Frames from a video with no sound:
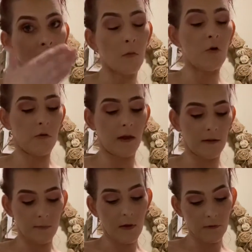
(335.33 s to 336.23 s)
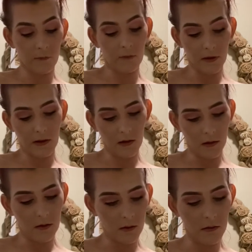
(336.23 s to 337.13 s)
Ooh, that smells really good.
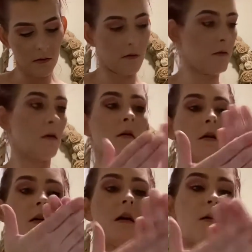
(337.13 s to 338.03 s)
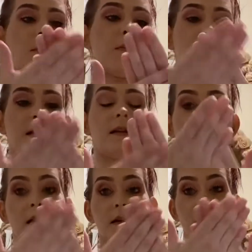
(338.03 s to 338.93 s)
I'm gonna put it
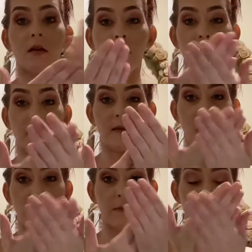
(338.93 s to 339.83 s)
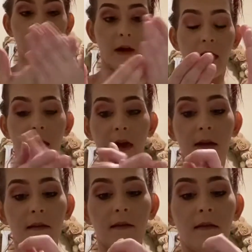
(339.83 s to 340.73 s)
on the tops of my
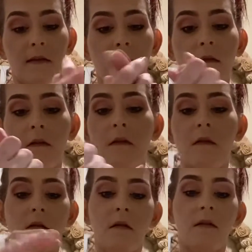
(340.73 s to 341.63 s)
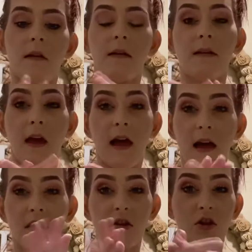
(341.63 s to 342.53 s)
hands like
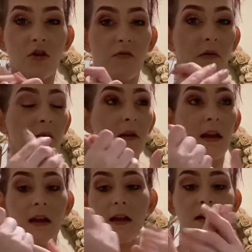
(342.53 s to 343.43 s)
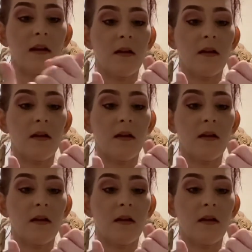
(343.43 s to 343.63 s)
that and just rub it in.